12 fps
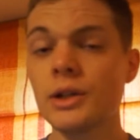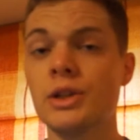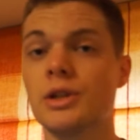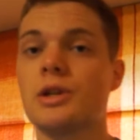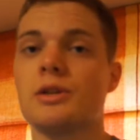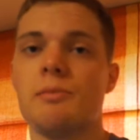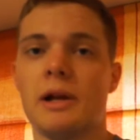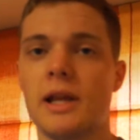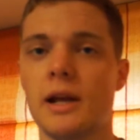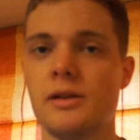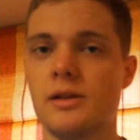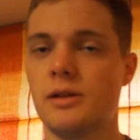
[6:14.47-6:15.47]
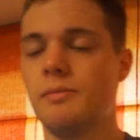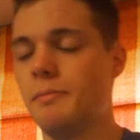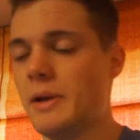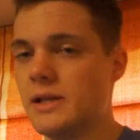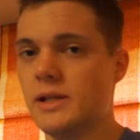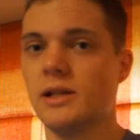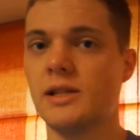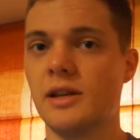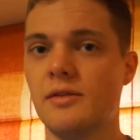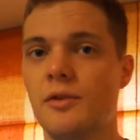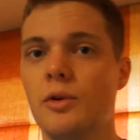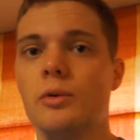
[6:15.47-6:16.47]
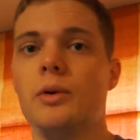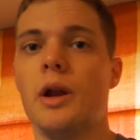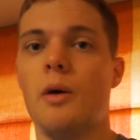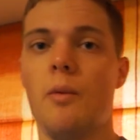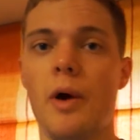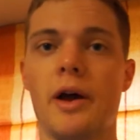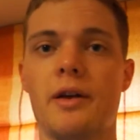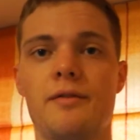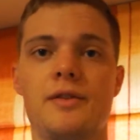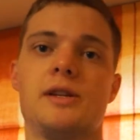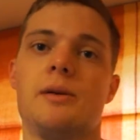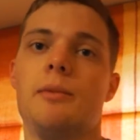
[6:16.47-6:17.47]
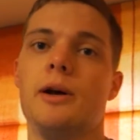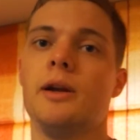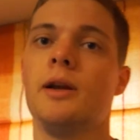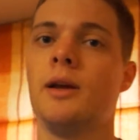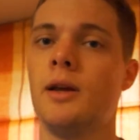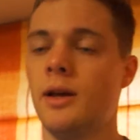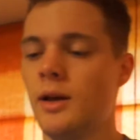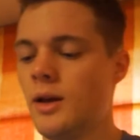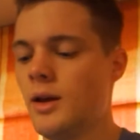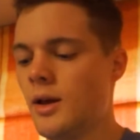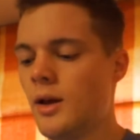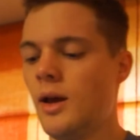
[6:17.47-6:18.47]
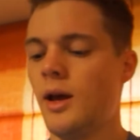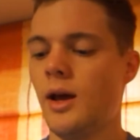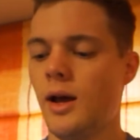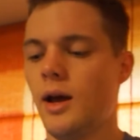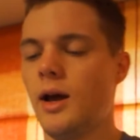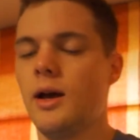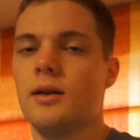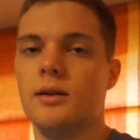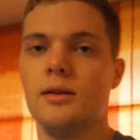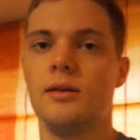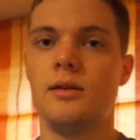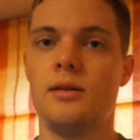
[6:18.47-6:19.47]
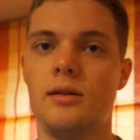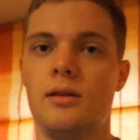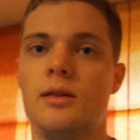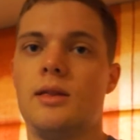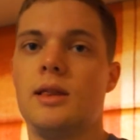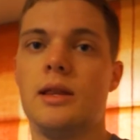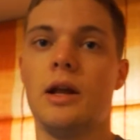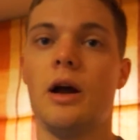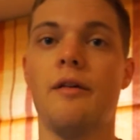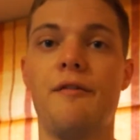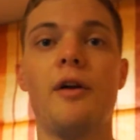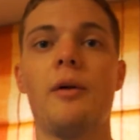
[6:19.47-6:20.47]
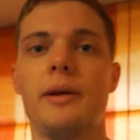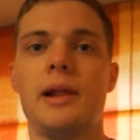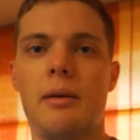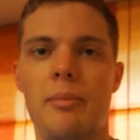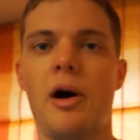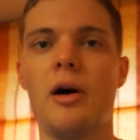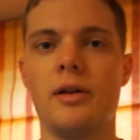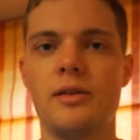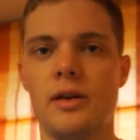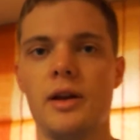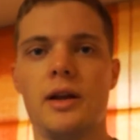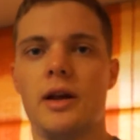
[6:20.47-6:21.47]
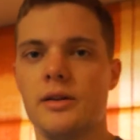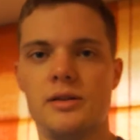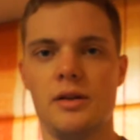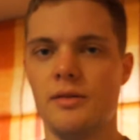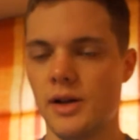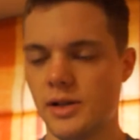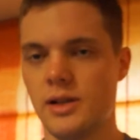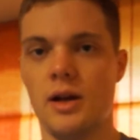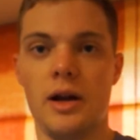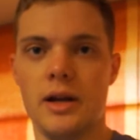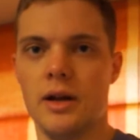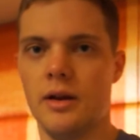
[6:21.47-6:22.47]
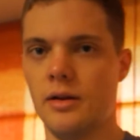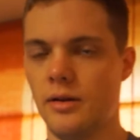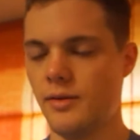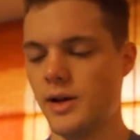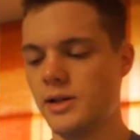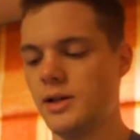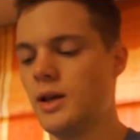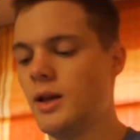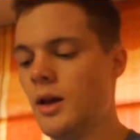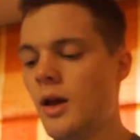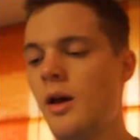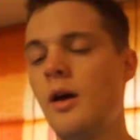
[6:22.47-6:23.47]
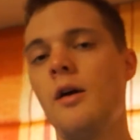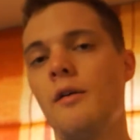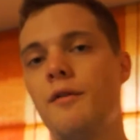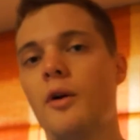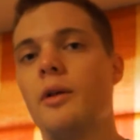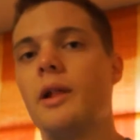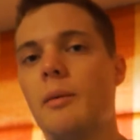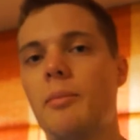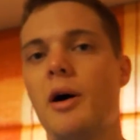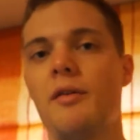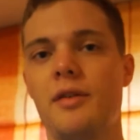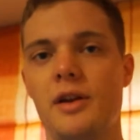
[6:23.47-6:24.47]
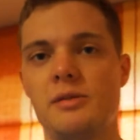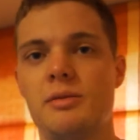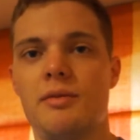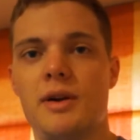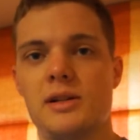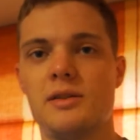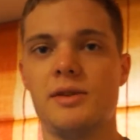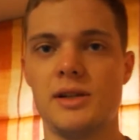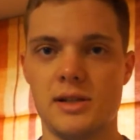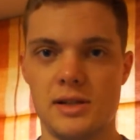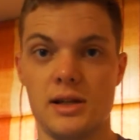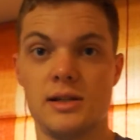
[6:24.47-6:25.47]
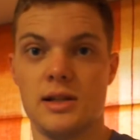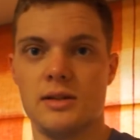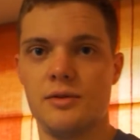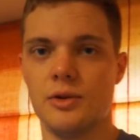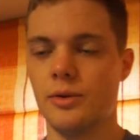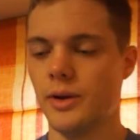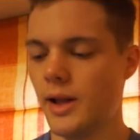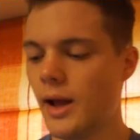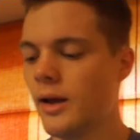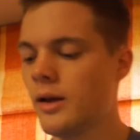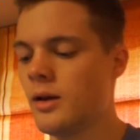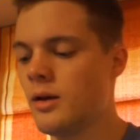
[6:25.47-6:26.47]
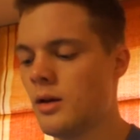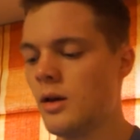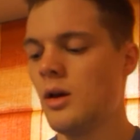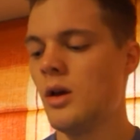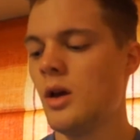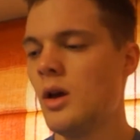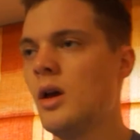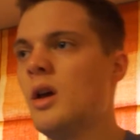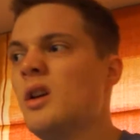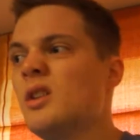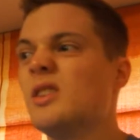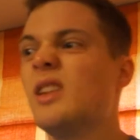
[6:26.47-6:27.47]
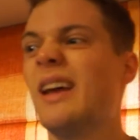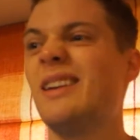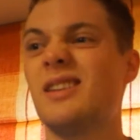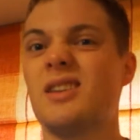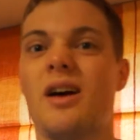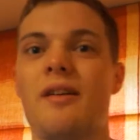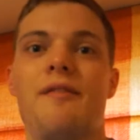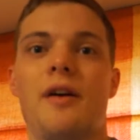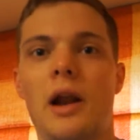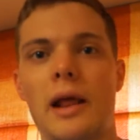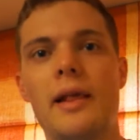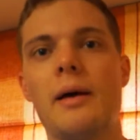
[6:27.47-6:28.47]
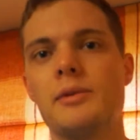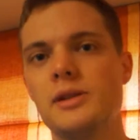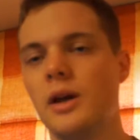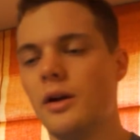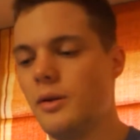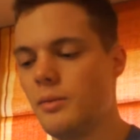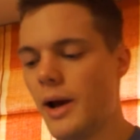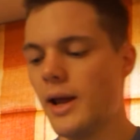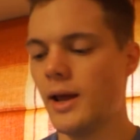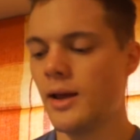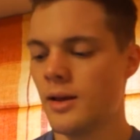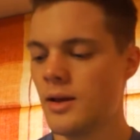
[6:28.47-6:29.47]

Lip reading: Just because my dad's been successful, you know, working for someone and kind of following that path. So he didn't go to university, I didn't go to university. Following that path, and he's been relatively successful doing that. So they just kind of felt like that was the only way.